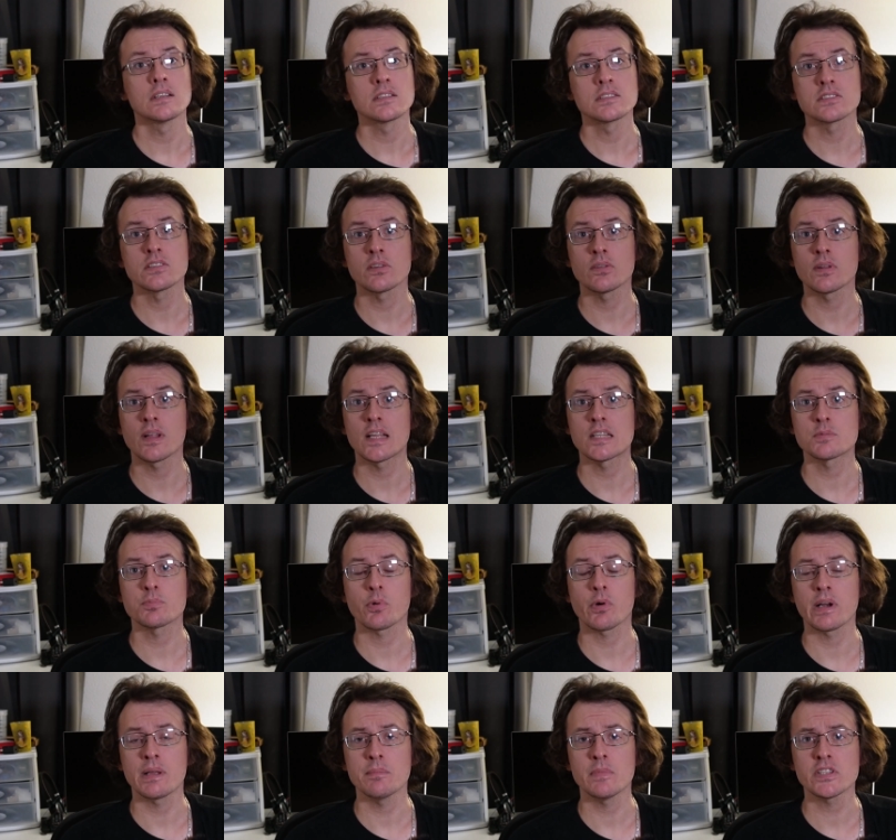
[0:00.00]
So that's
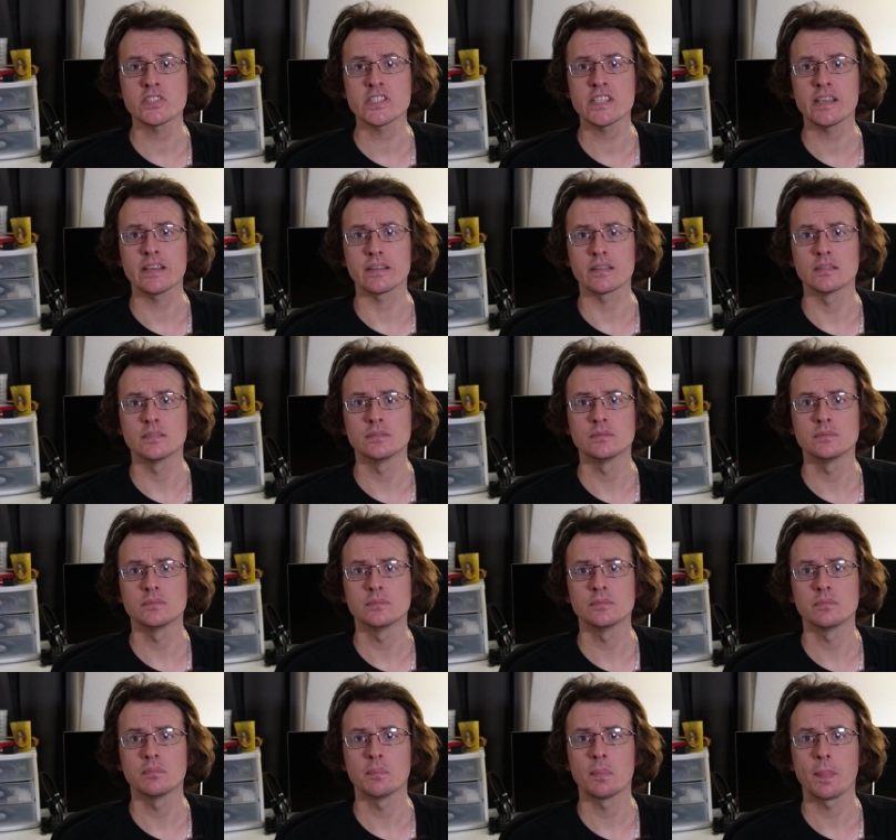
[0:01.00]
pretty much it.
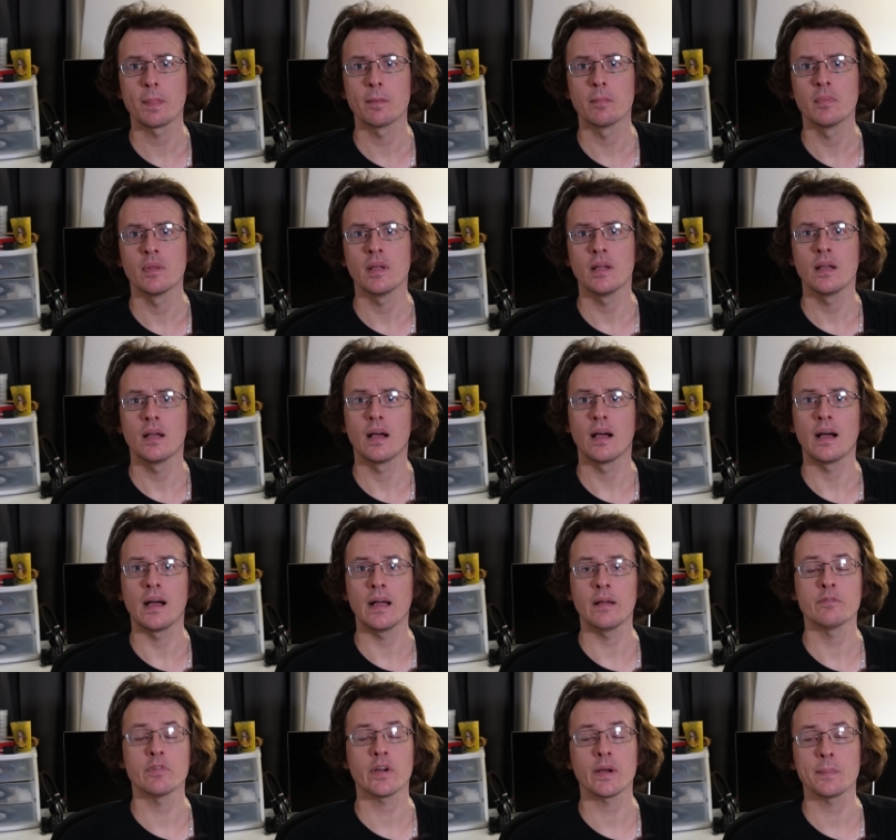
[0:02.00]

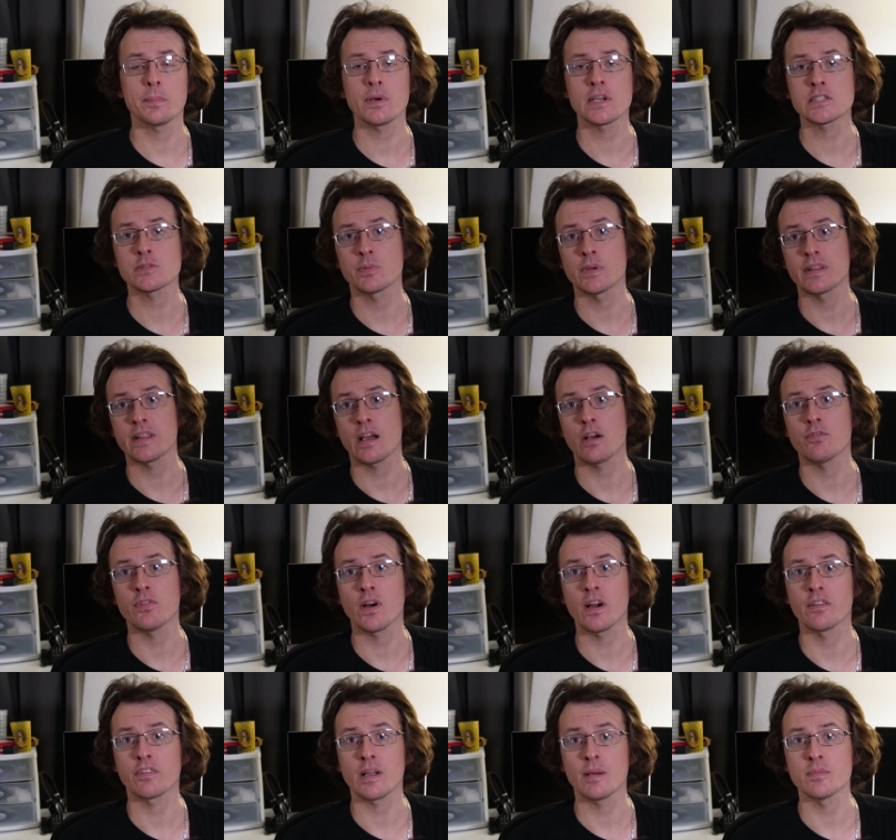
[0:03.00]
I'm very impressed with how
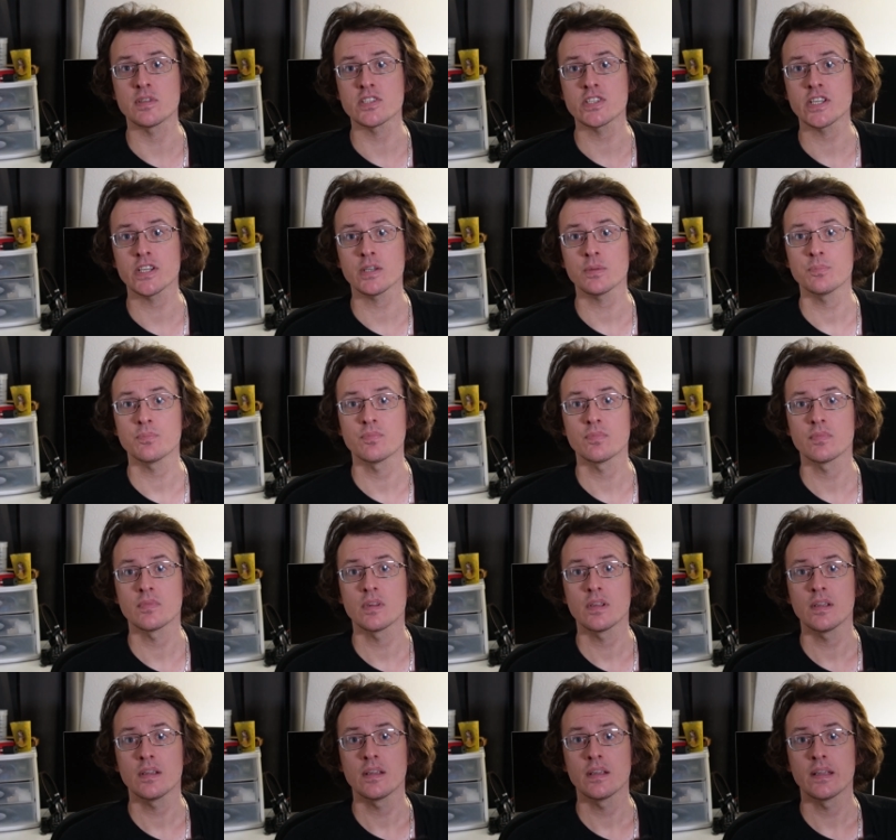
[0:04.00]
far I've come this year,
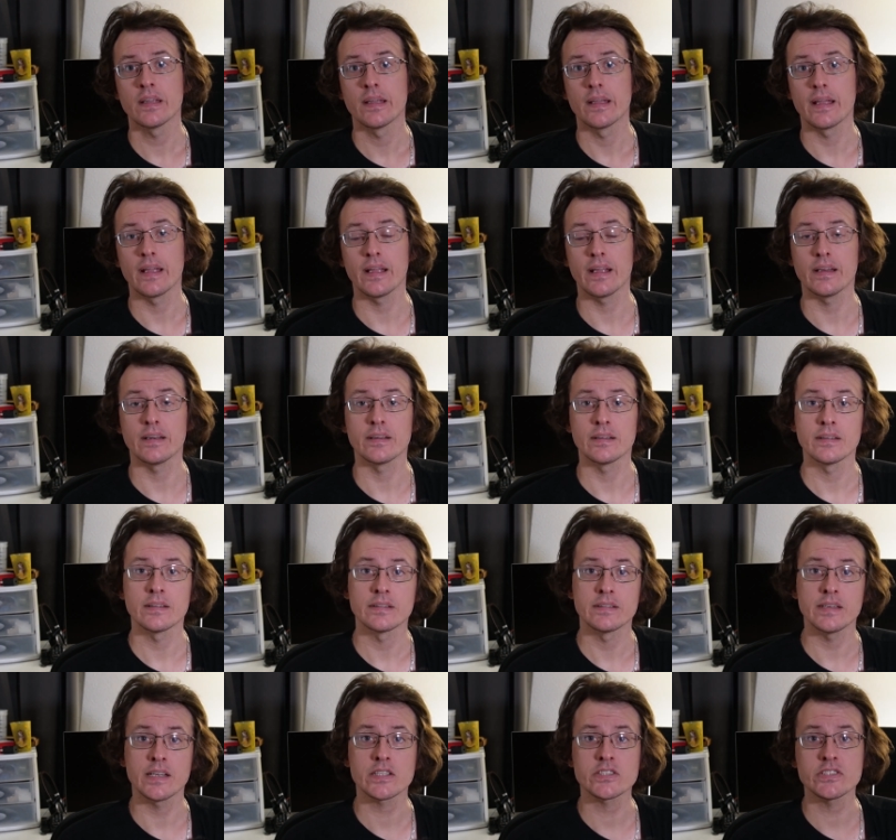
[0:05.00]
and
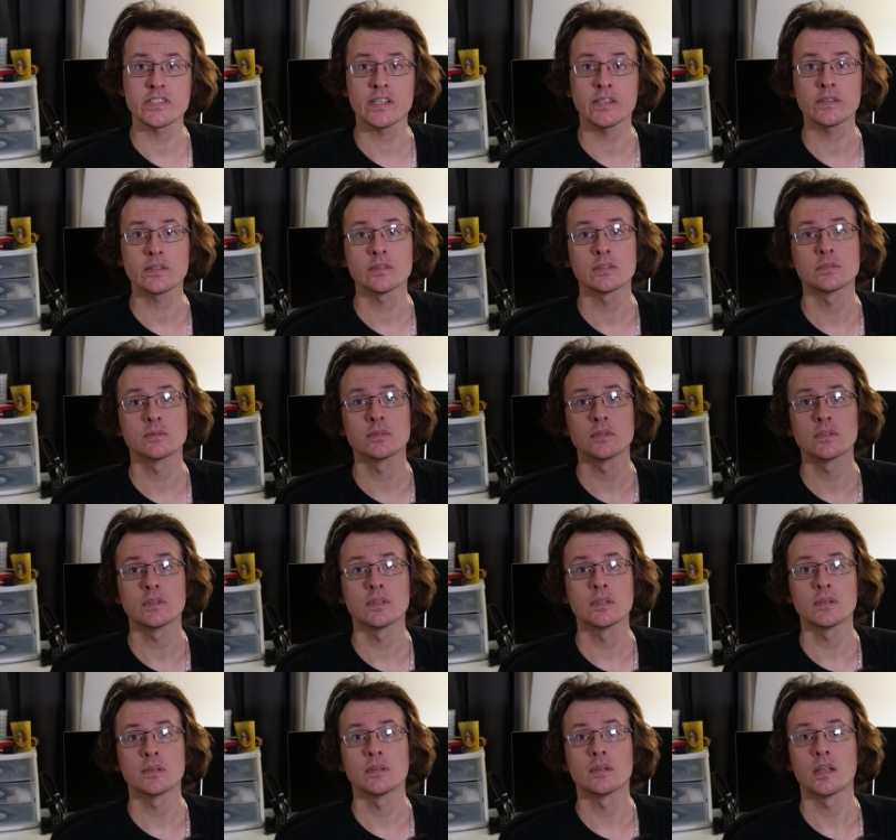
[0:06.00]
next year,
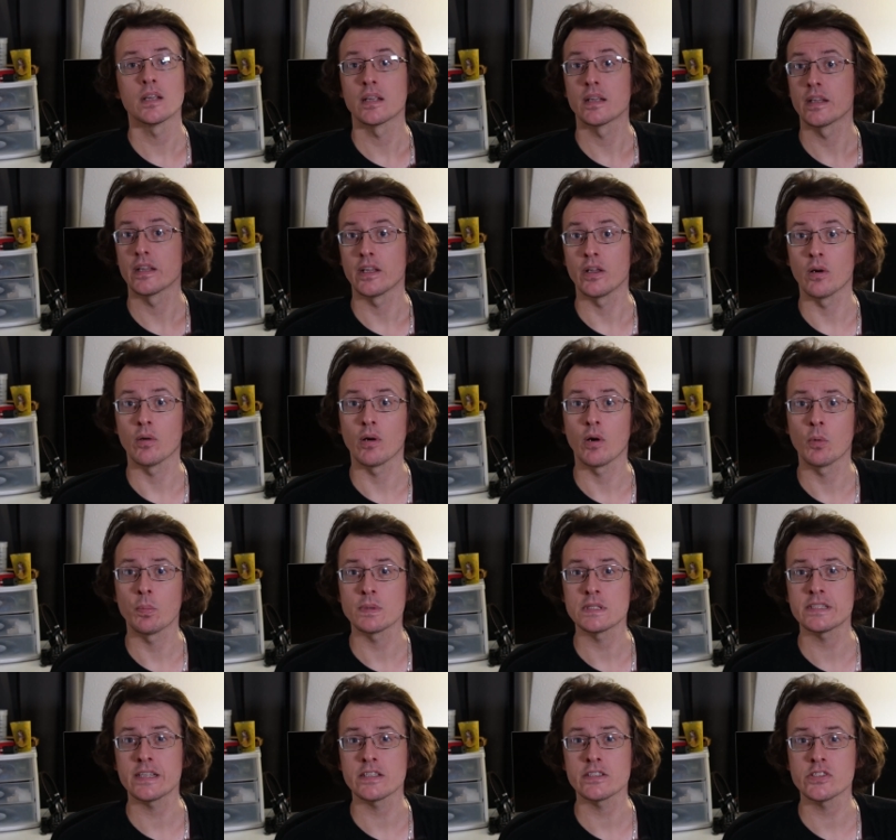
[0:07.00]
you know, I hope you
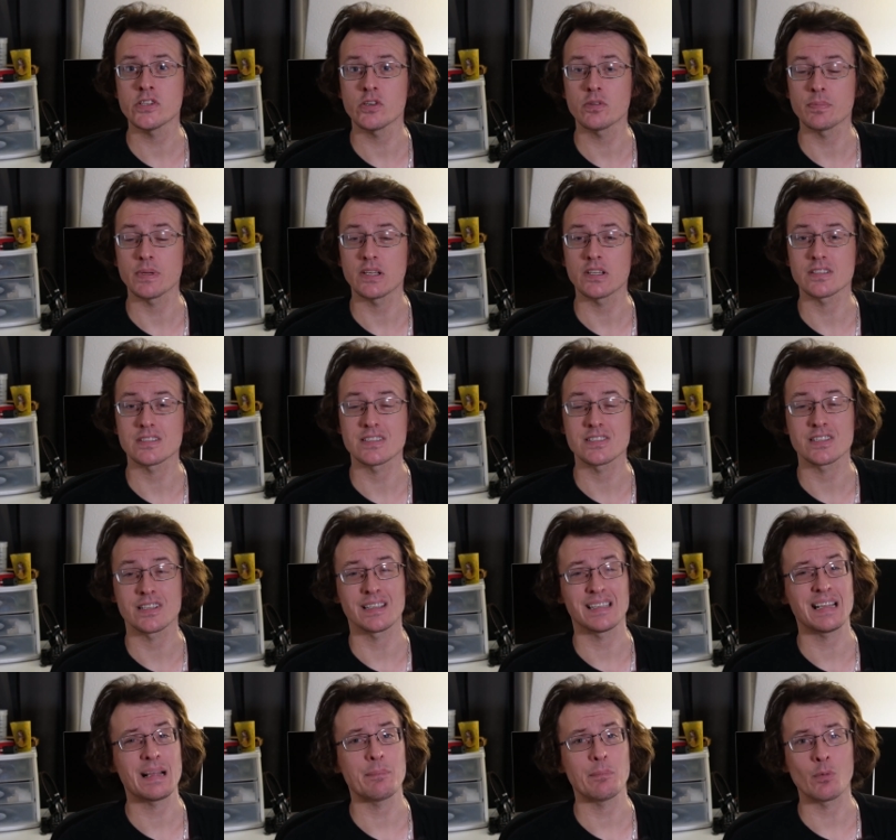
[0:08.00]
stay tuned because there's gonna a
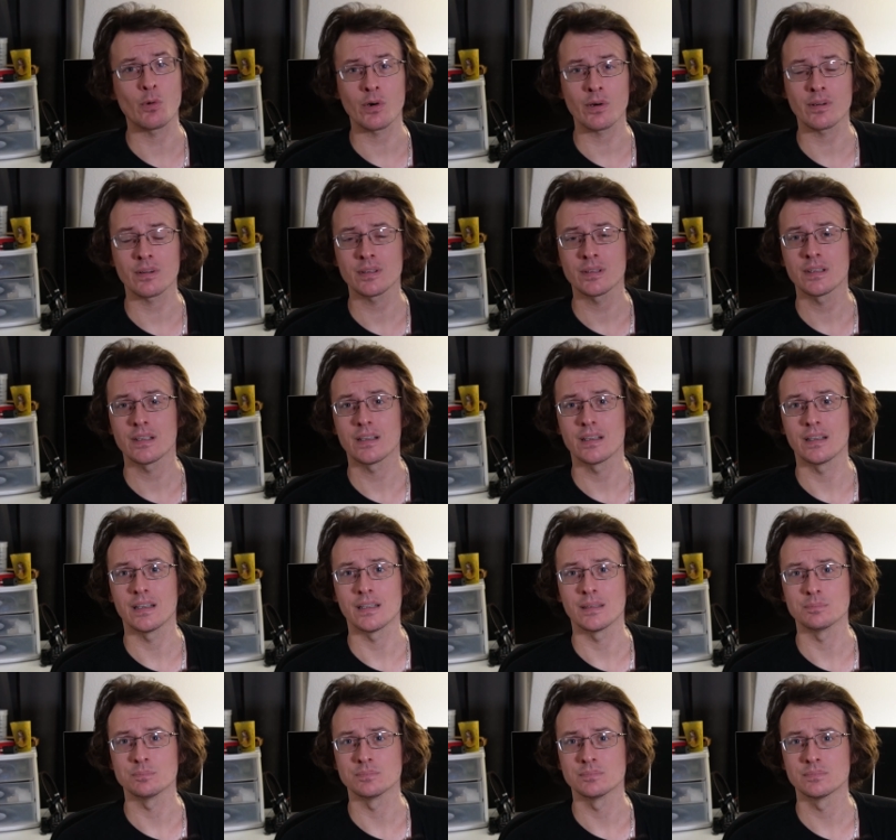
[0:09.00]
lot more
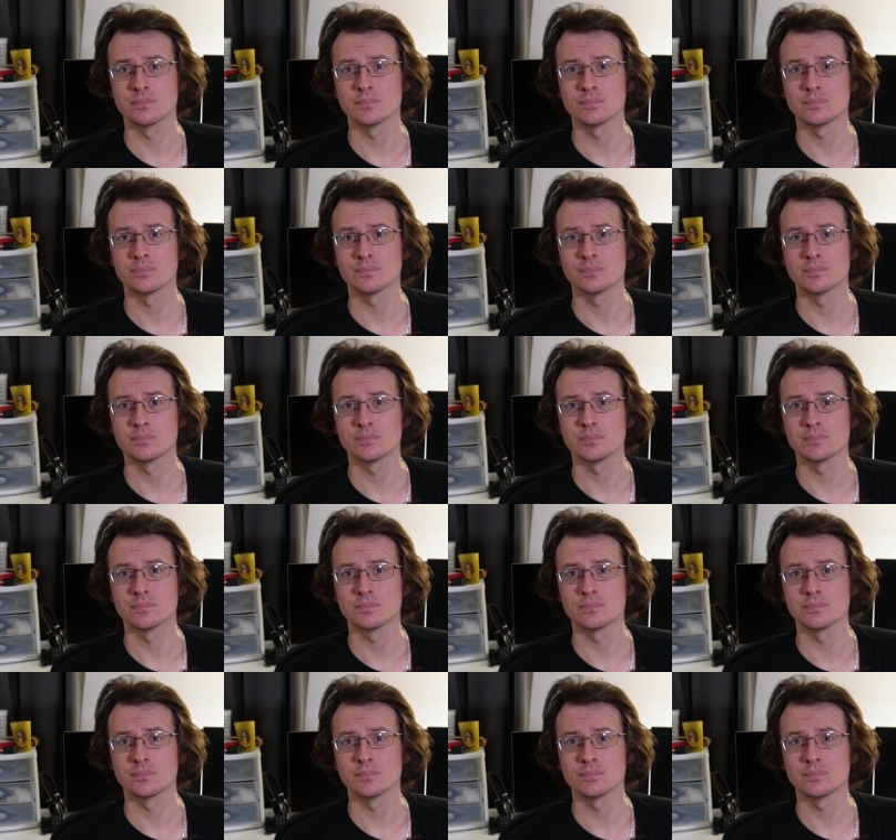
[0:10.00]
um,